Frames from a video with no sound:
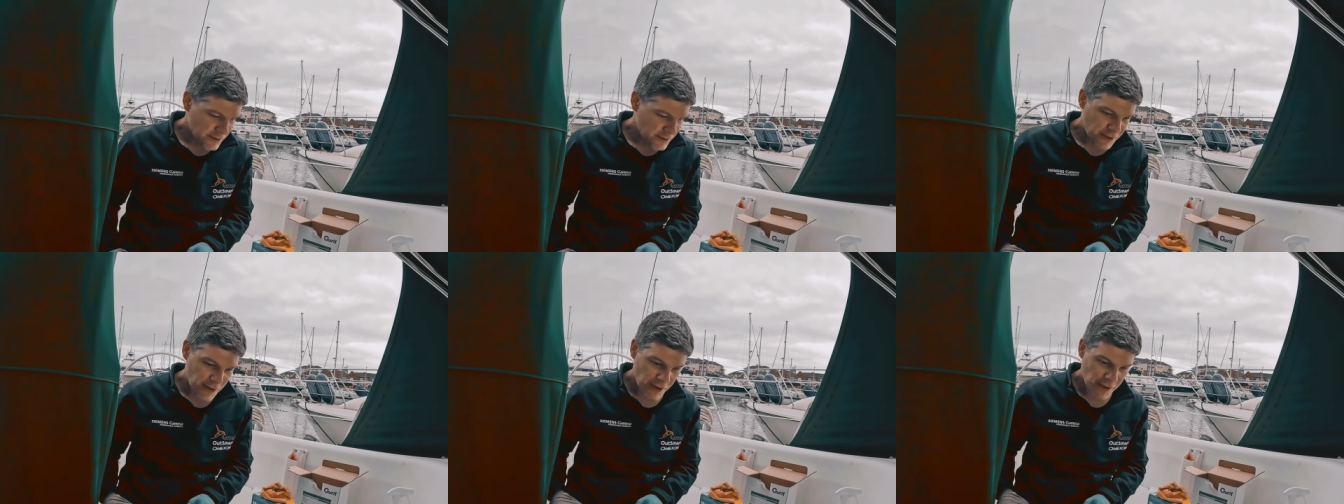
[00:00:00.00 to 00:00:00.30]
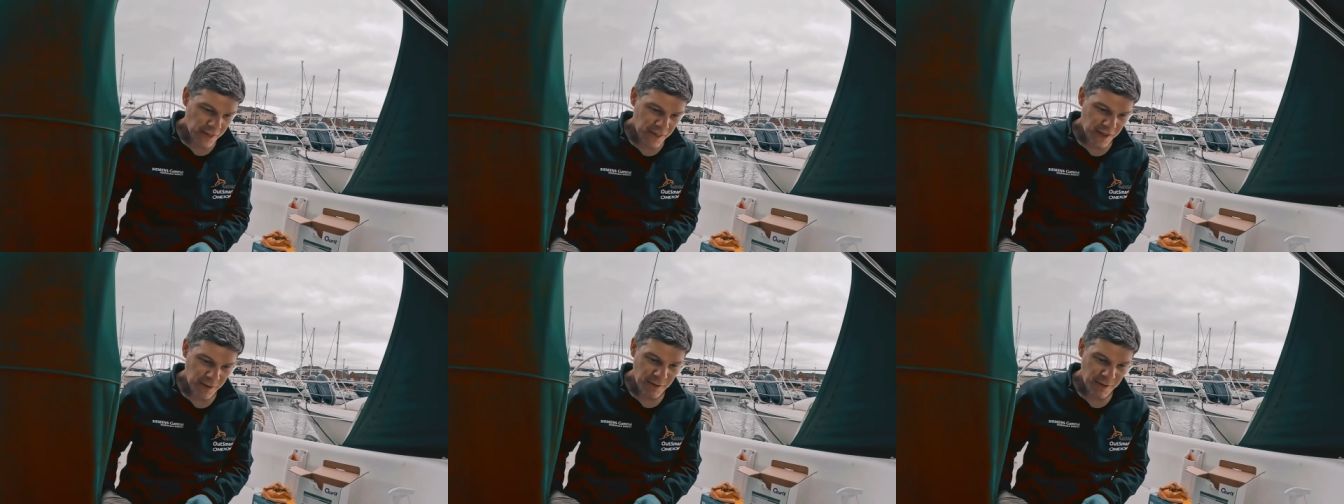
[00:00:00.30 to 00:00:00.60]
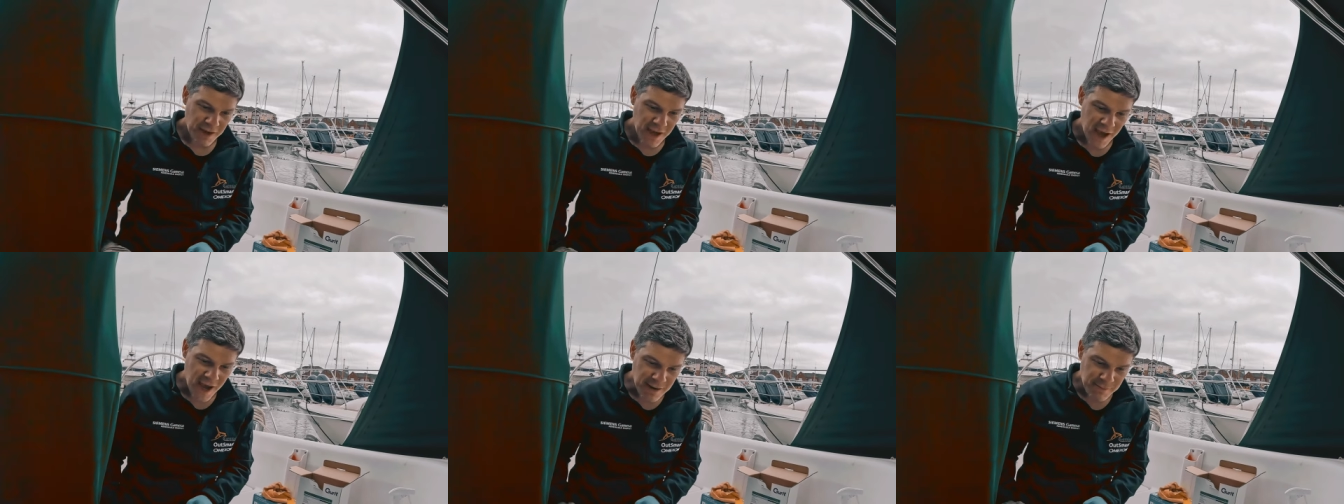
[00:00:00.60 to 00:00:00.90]
the only thing we
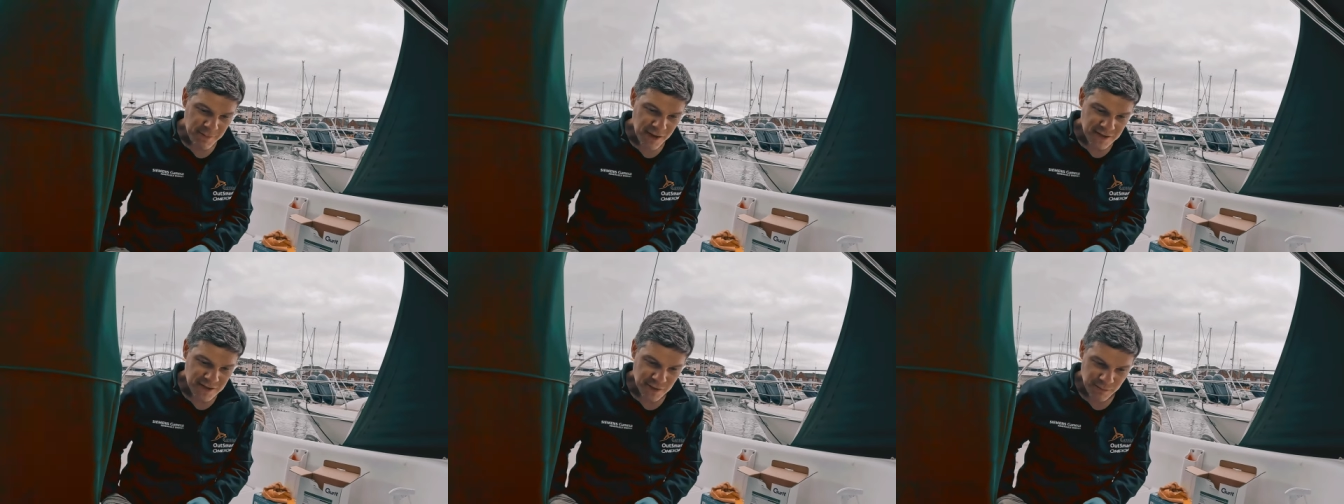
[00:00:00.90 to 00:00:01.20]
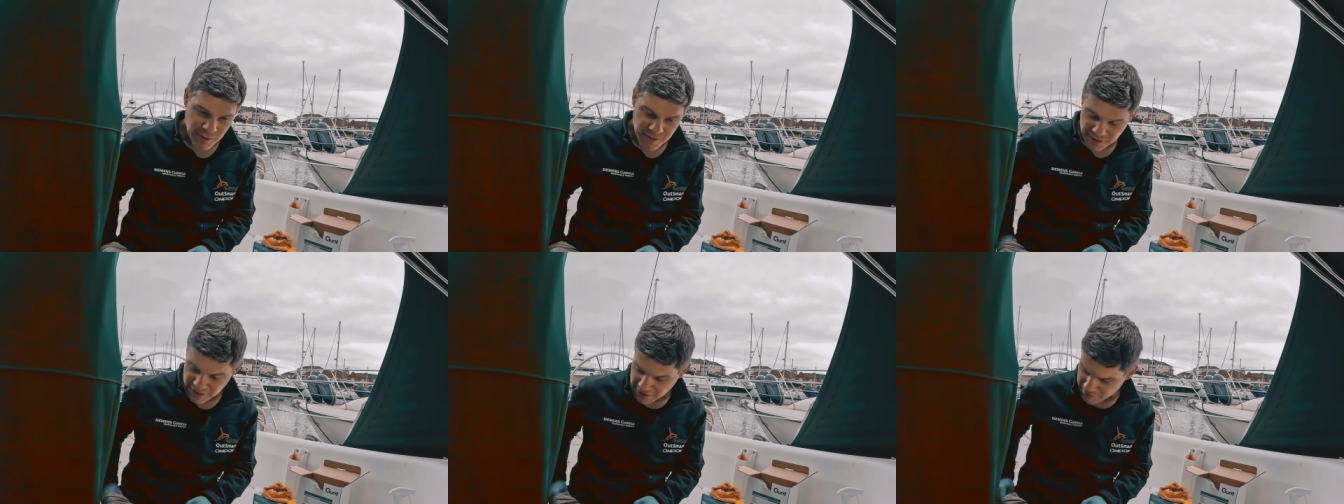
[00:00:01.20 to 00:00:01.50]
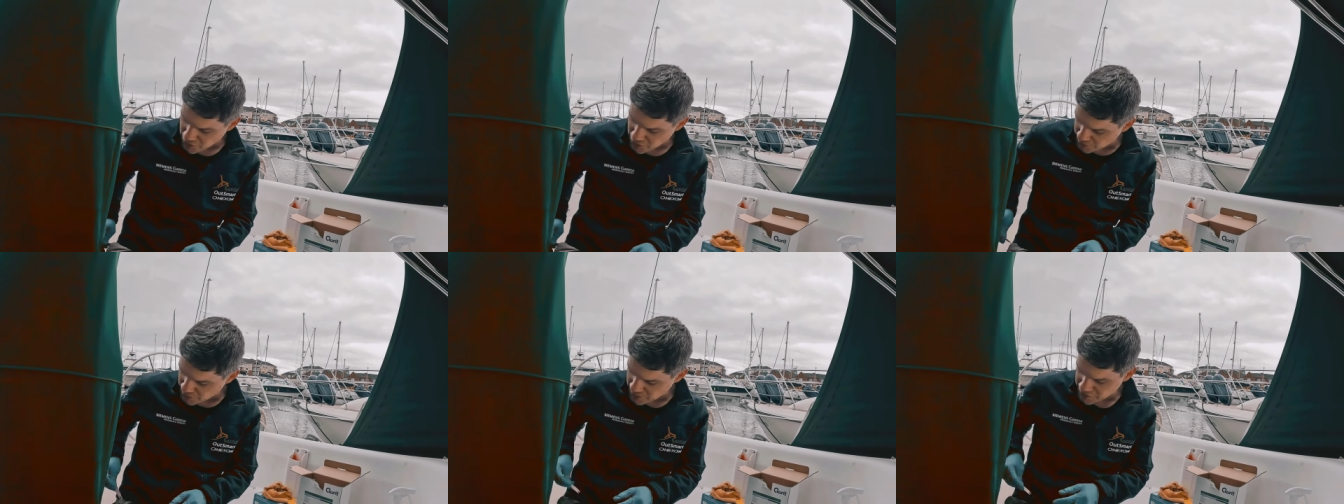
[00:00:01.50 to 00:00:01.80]
can mix it with at the
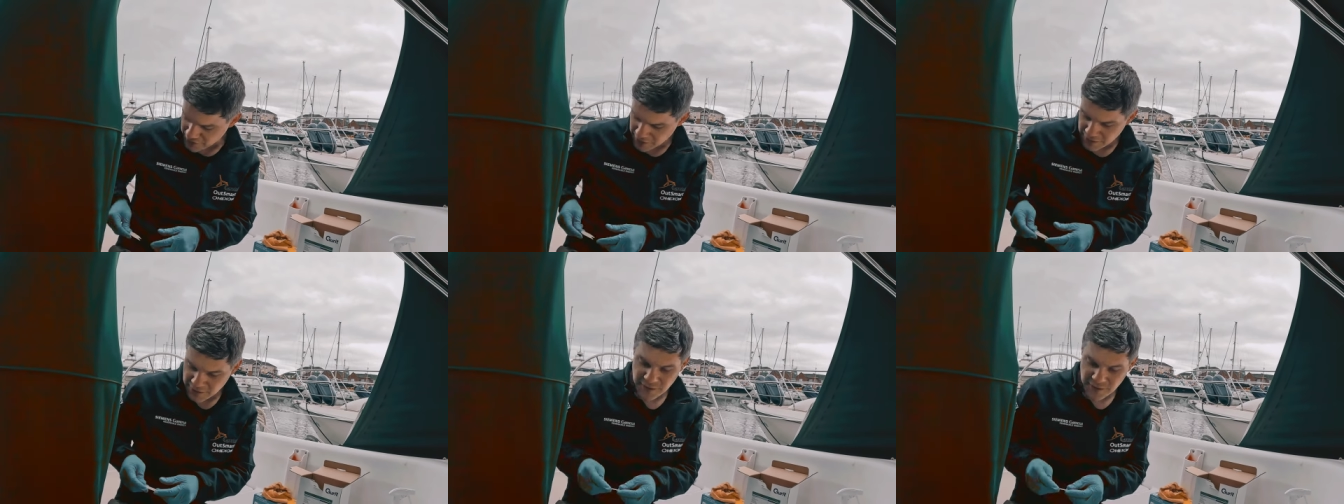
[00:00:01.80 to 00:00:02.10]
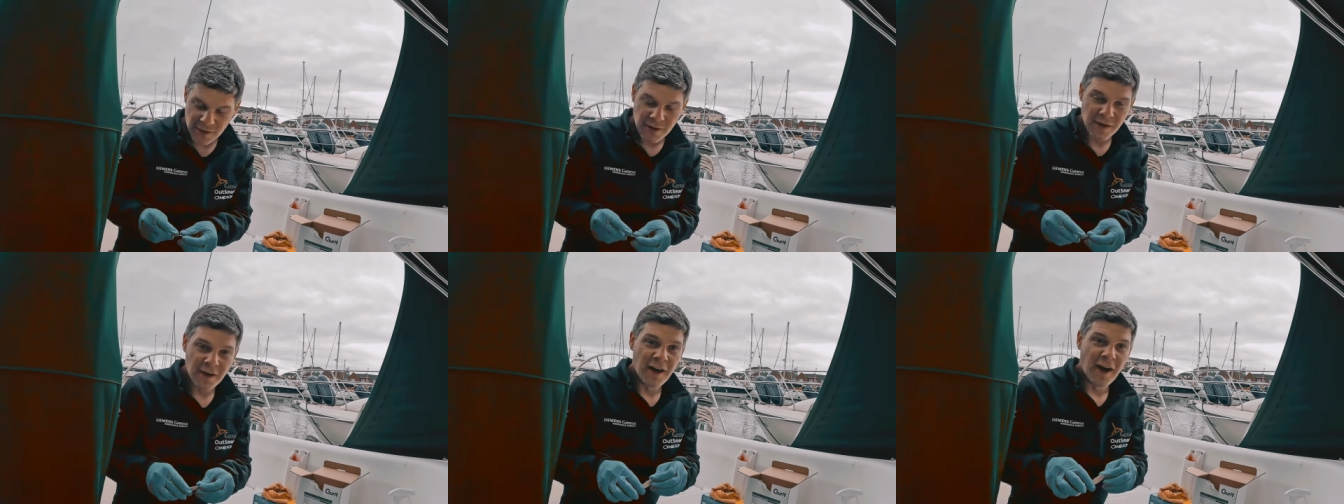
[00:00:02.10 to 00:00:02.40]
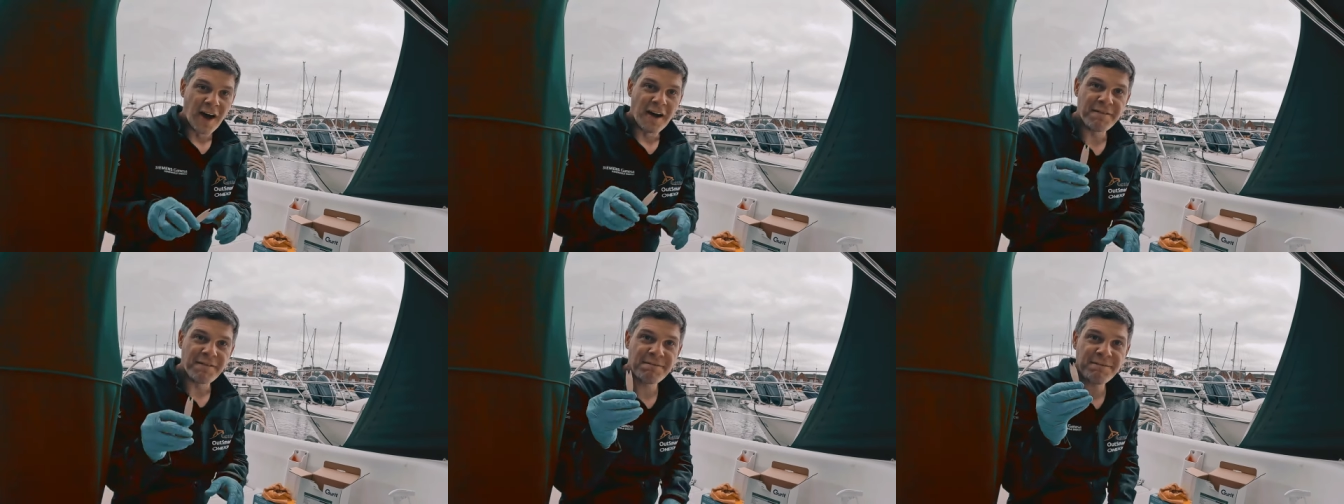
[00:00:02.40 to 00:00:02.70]
moment,
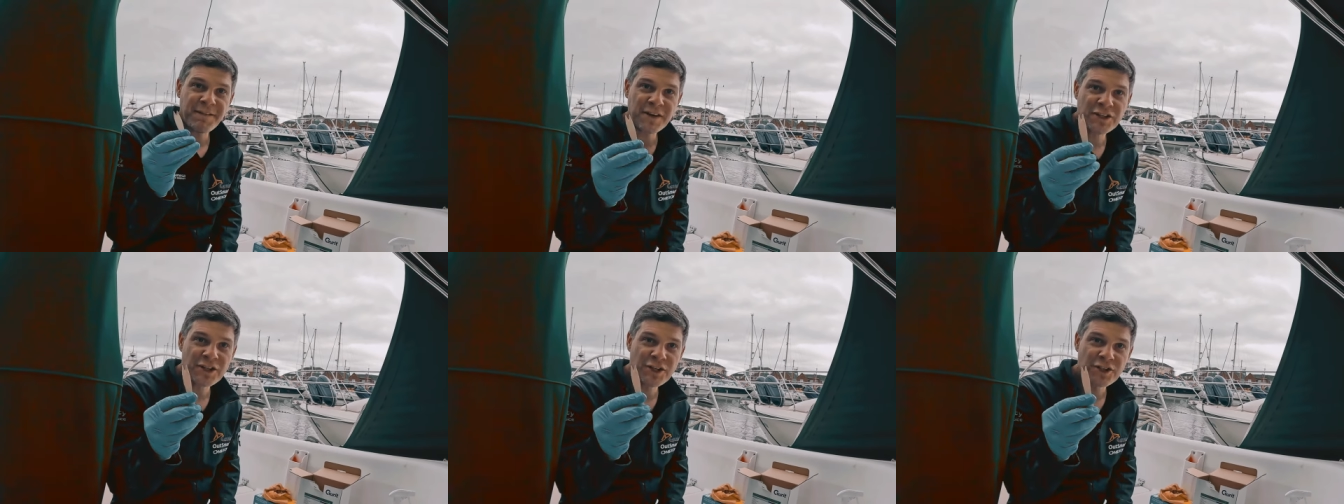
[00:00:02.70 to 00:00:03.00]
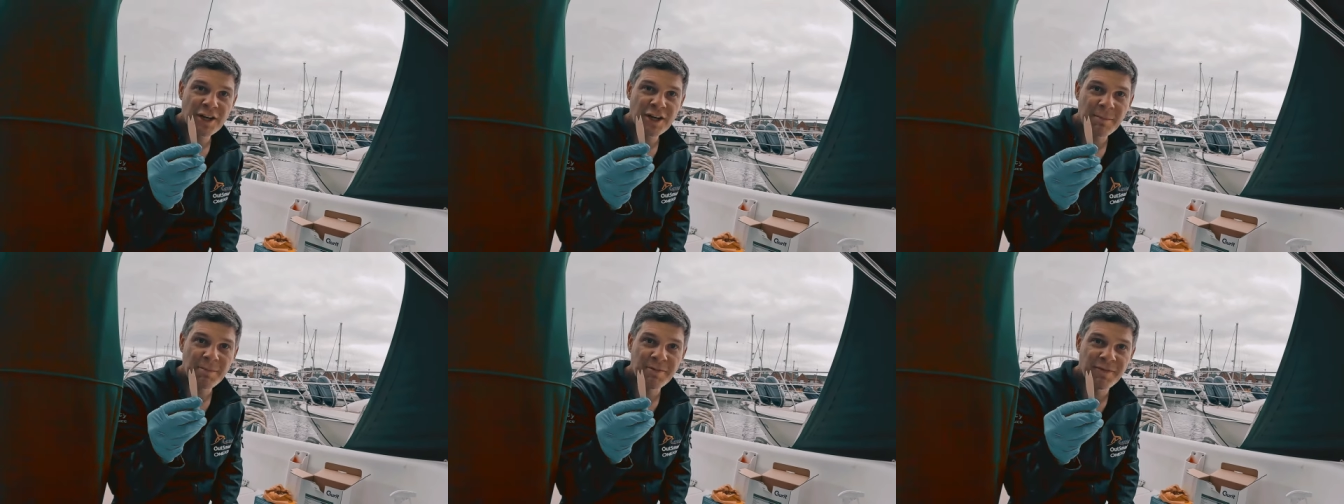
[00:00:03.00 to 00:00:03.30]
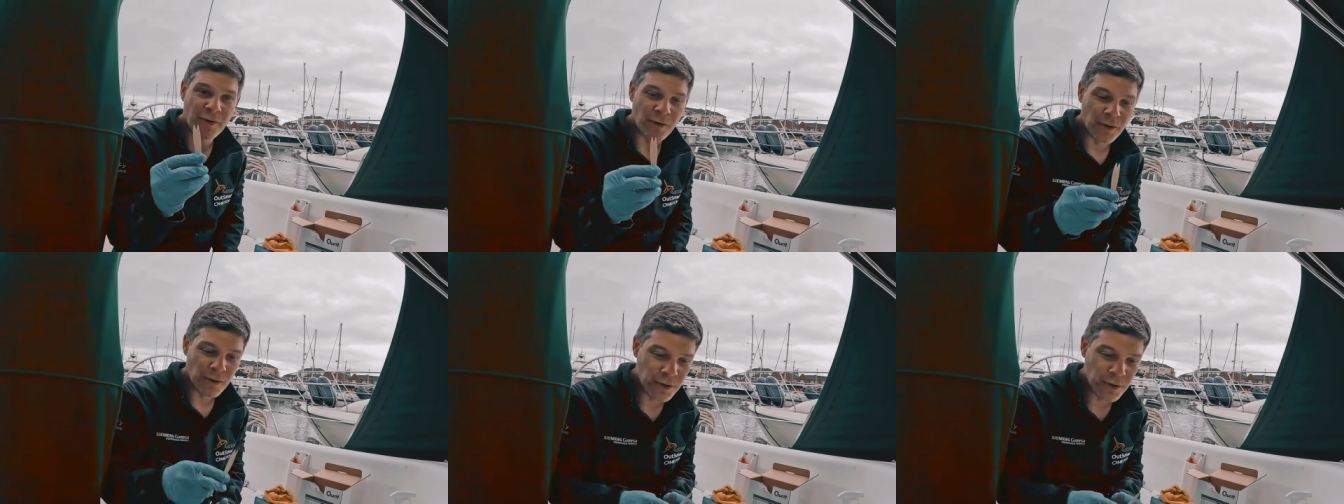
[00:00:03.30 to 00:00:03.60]
a fish and chip
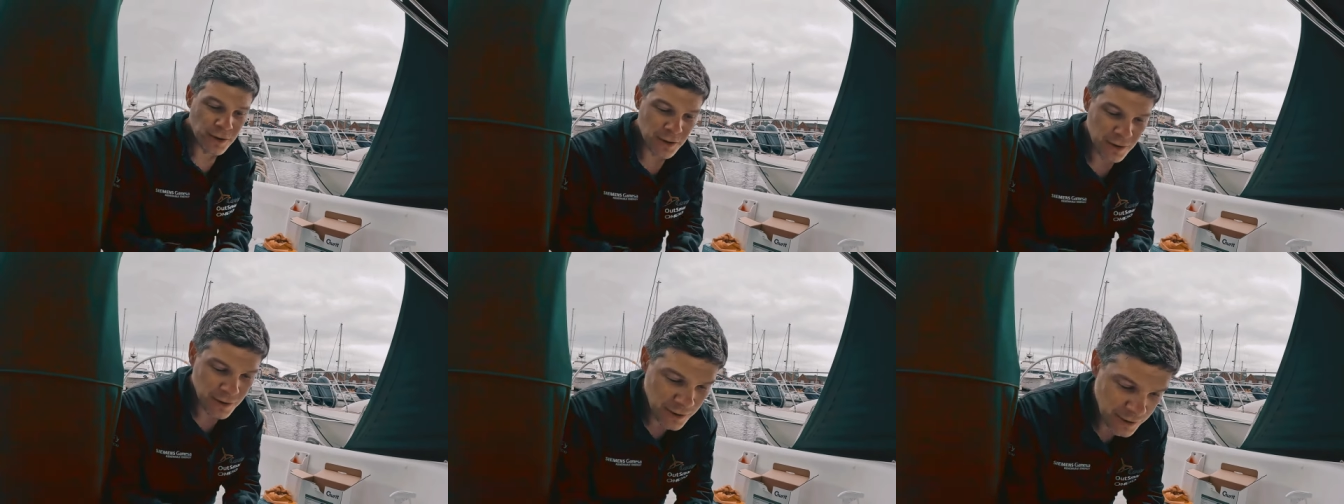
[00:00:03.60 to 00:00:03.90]
fork.